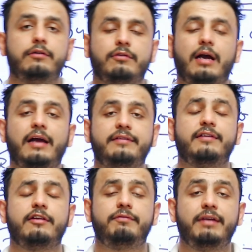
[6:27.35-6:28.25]
So guys,
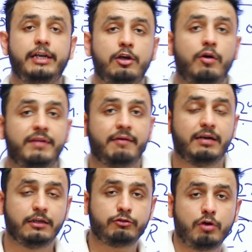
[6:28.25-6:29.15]
in this video, we have
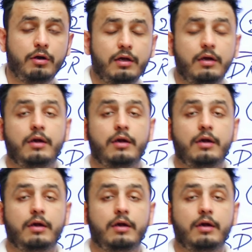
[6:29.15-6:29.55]
understood